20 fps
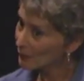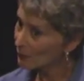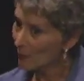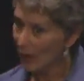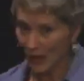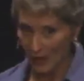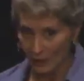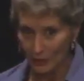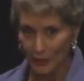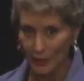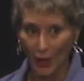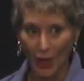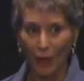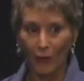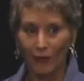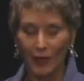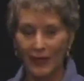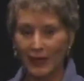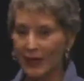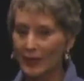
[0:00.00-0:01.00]
Well, you
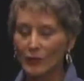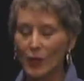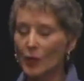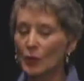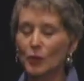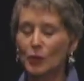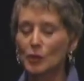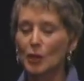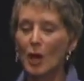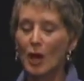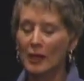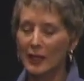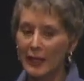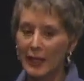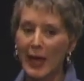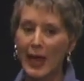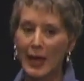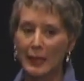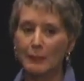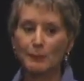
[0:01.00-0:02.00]
know, and I know you're
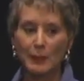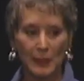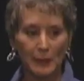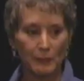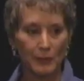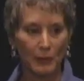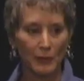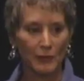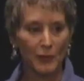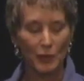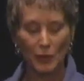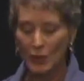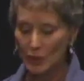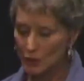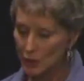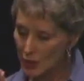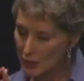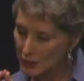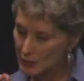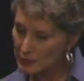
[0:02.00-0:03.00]
talking at people. If you're not
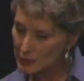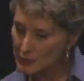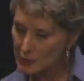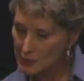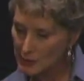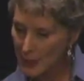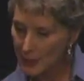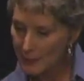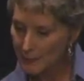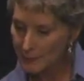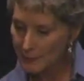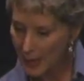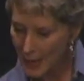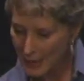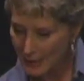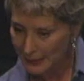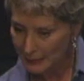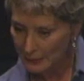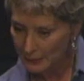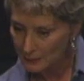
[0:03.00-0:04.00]
talking to
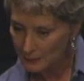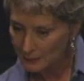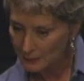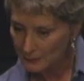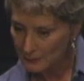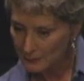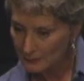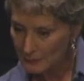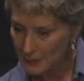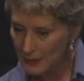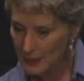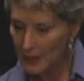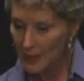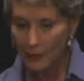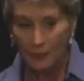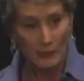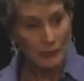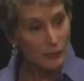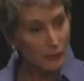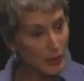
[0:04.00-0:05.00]
somebody,
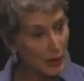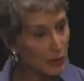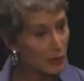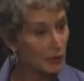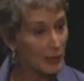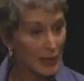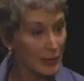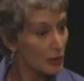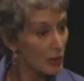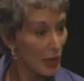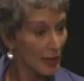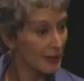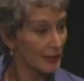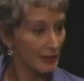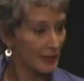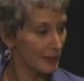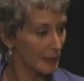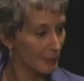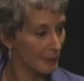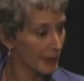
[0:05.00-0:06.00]
then you're not talking
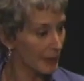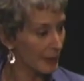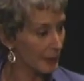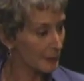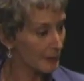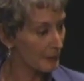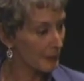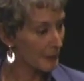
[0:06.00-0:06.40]
to anybody.